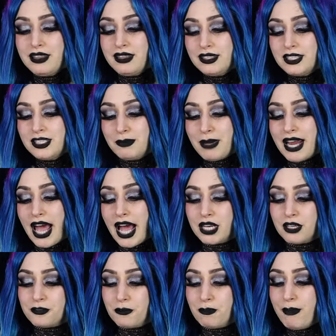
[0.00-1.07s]
This is made out
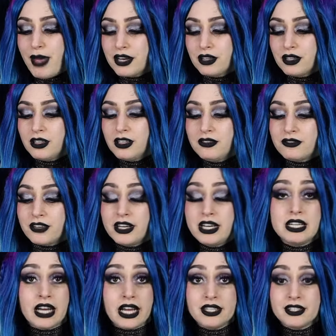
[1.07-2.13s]
of metal, very
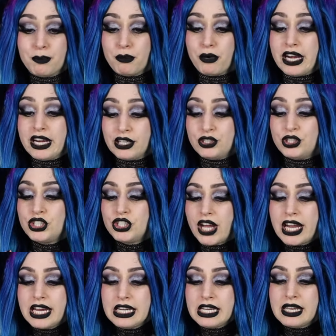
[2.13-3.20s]
nice and bright and
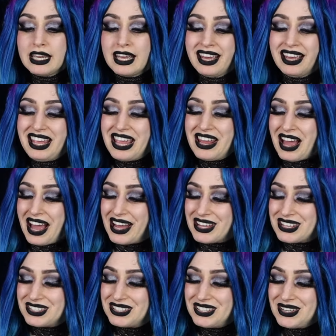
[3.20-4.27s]
shiny. It
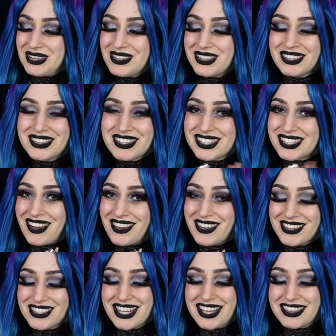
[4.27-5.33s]
has two little
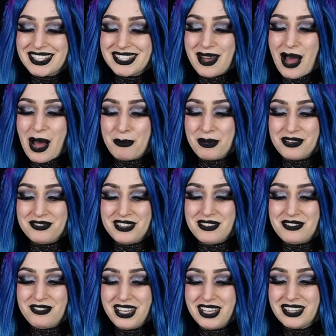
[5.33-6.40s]
skulls at the top of the
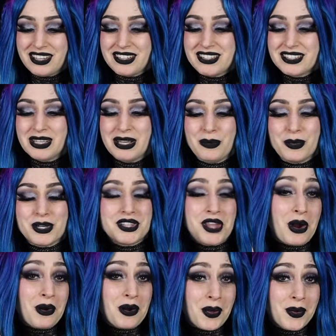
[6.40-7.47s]
fingers, which
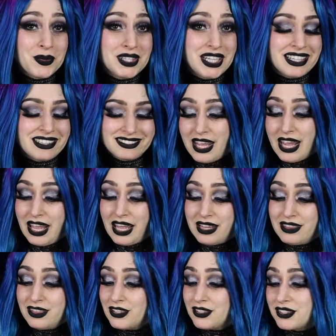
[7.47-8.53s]
they are holding,
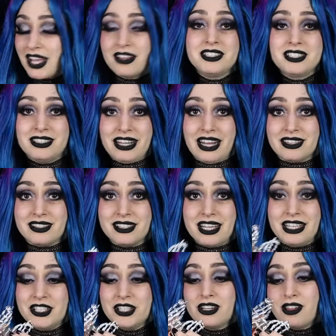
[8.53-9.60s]
and they're skeleton hands, and
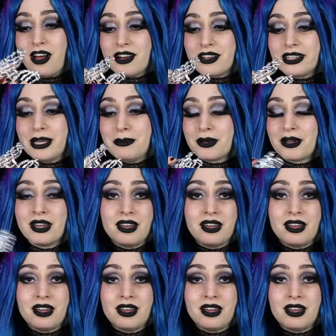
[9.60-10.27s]
it's a claw clip.